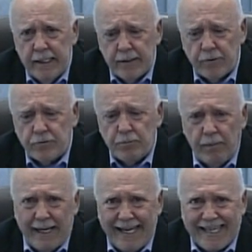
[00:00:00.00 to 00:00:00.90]
There's
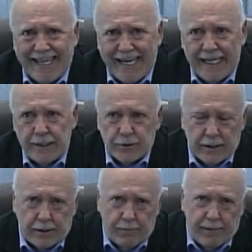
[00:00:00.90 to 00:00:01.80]
many things.
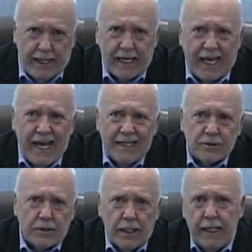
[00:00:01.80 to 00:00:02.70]
It could be a
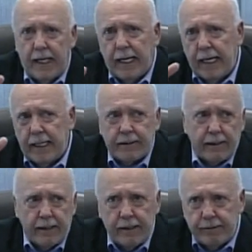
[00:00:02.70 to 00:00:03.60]
gas leak at
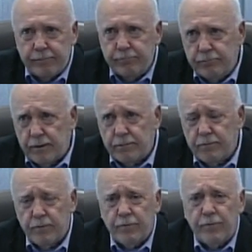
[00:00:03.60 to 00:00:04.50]
uh,
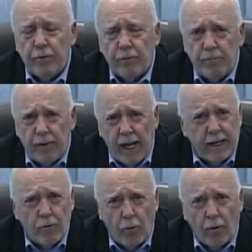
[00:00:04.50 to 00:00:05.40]
from
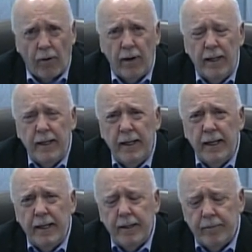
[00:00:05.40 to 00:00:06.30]
Nicor.
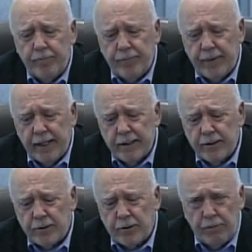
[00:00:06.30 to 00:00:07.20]

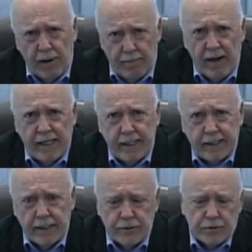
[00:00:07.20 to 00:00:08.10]
There could be many
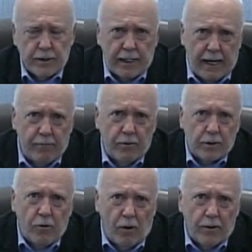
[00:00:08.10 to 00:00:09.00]
things that I would
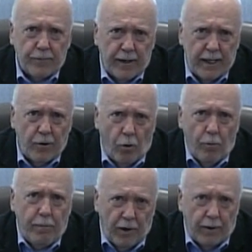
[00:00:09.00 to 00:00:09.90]
call and
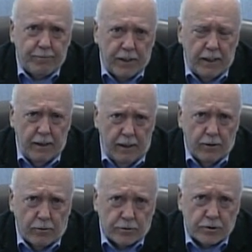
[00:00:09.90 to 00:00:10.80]
open up the
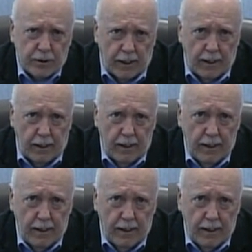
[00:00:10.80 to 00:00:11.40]
EOC